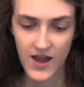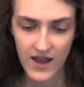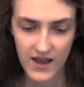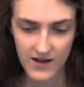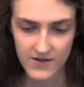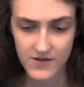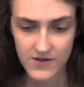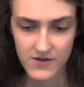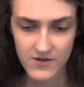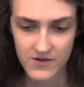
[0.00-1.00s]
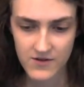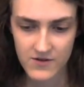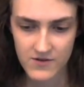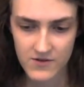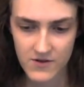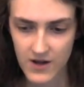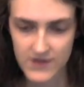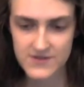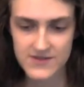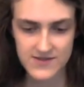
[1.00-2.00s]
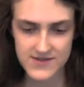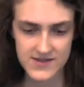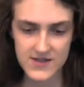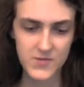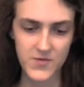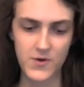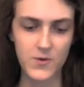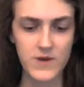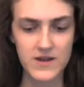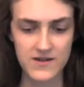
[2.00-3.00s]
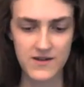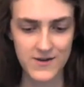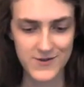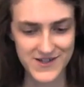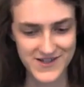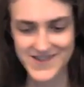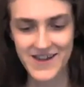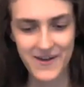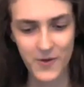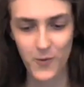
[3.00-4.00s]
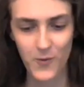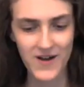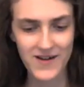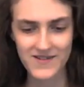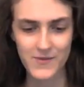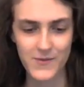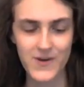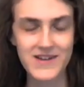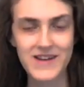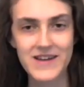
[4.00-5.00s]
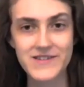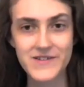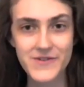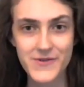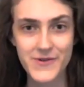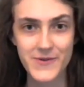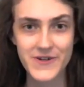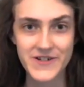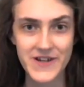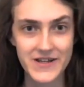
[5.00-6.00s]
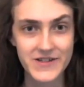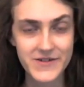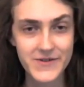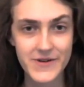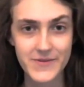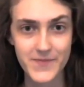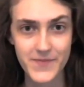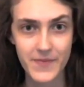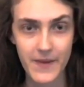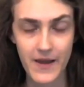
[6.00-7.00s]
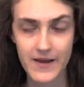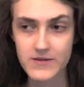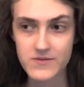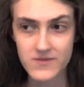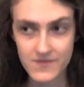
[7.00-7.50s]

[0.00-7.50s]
and kind of didn't sleep for a week. And I was just like, what can I do, or what should I do? And I